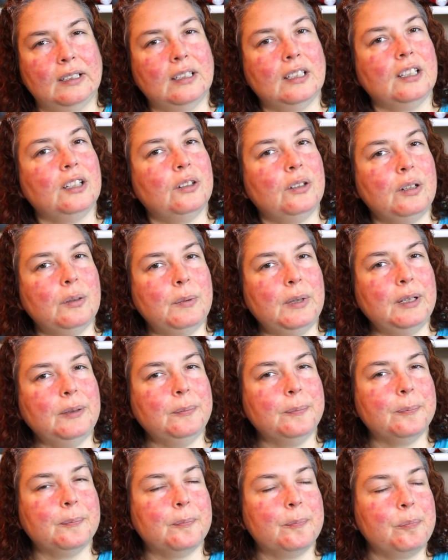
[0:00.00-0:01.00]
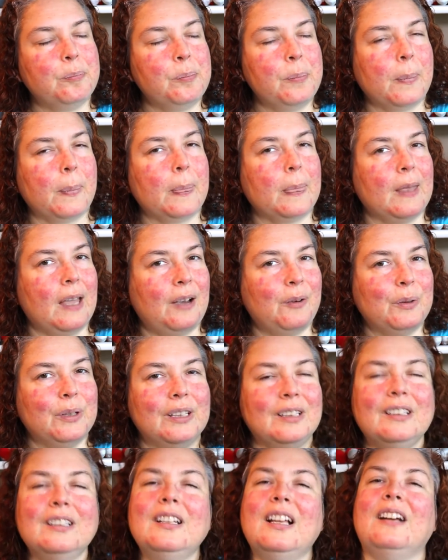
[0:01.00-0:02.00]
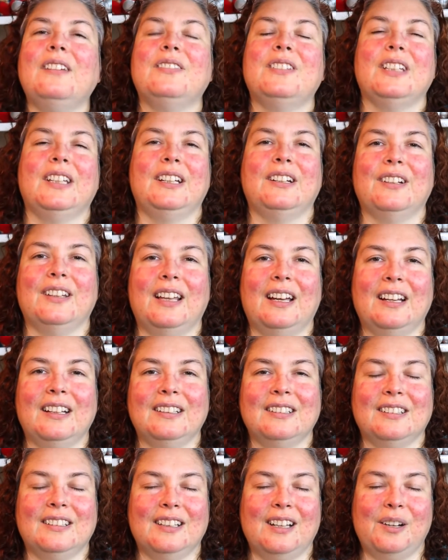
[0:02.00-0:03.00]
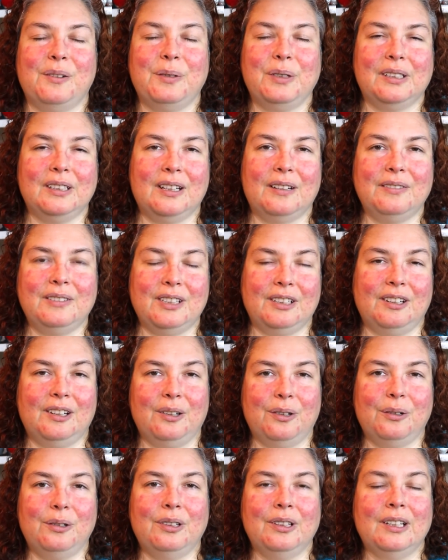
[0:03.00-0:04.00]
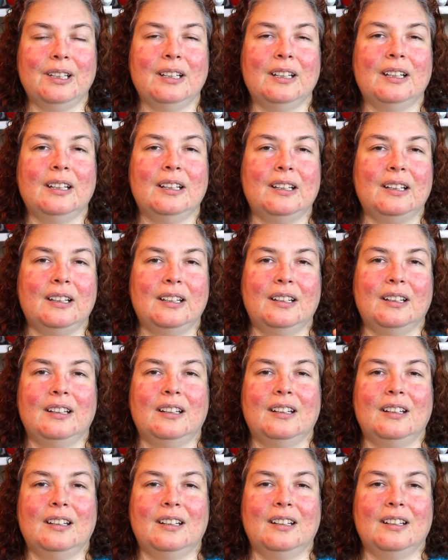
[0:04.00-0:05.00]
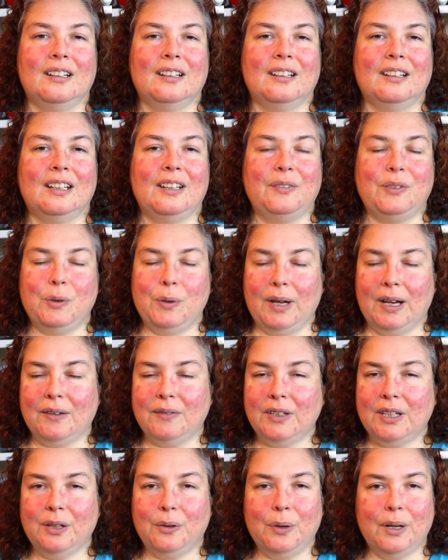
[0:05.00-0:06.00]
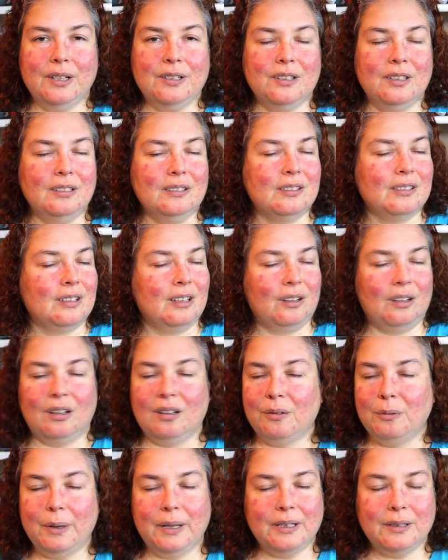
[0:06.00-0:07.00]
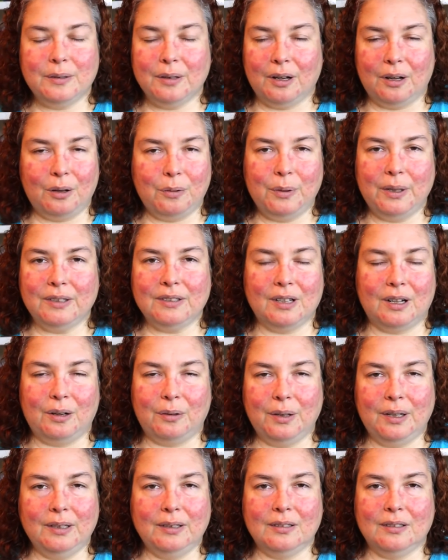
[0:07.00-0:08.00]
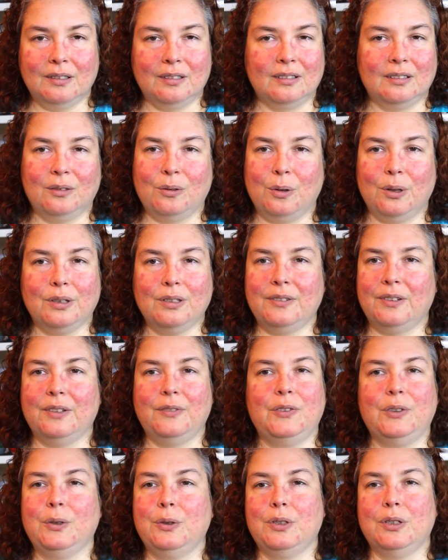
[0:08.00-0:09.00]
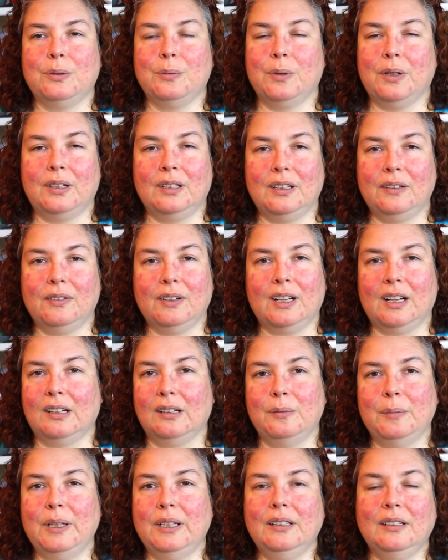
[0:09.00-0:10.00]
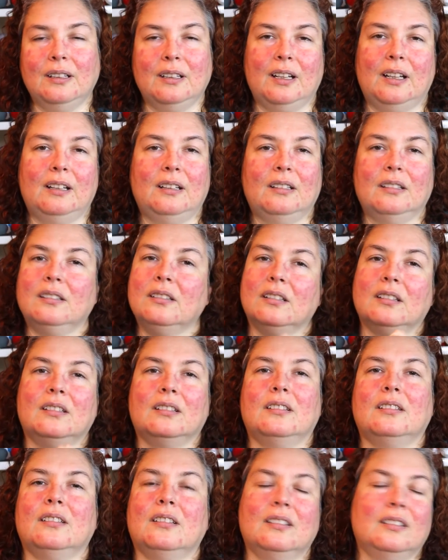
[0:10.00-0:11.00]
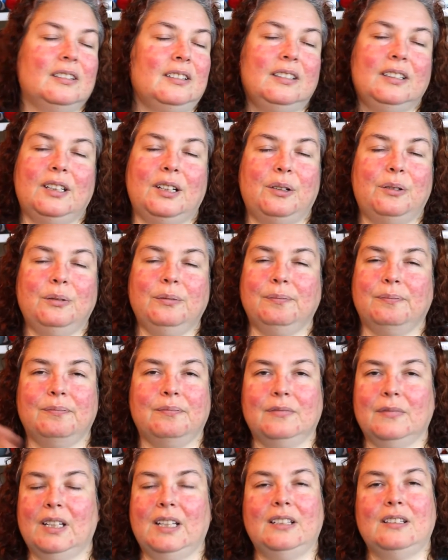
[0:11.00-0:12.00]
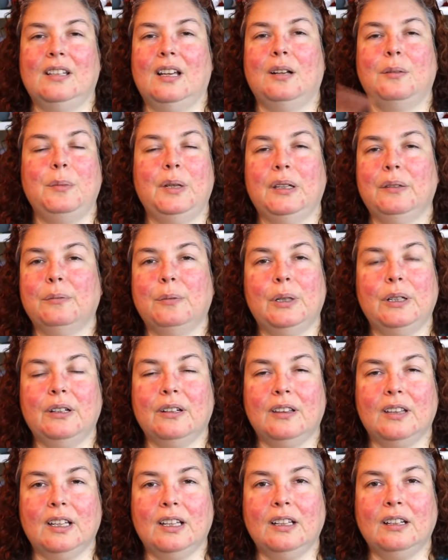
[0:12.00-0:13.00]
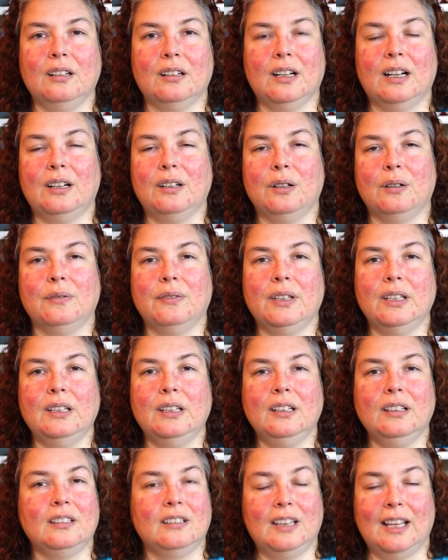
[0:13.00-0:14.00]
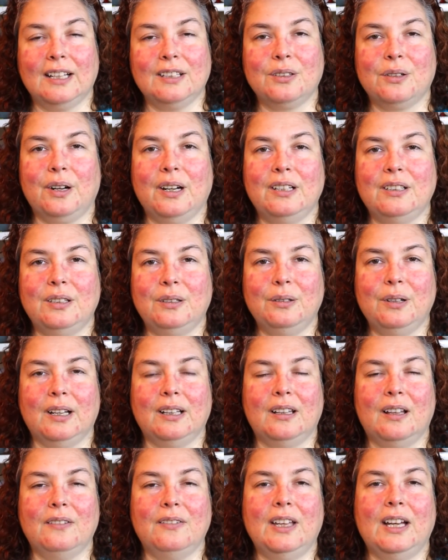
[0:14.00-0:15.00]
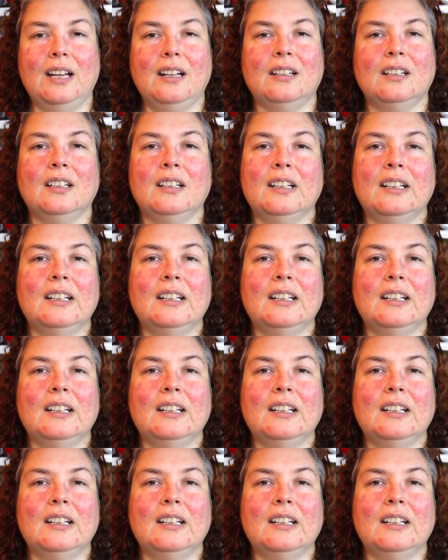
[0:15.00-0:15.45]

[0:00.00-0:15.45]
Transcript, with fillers: You know what I mean? I would love to hear that. I would love to know. If you have any questions, always, always, always, or if you just want to leave a comment and, you know, and tell me what you're thinking or how you're feeling, that's great too. I love that.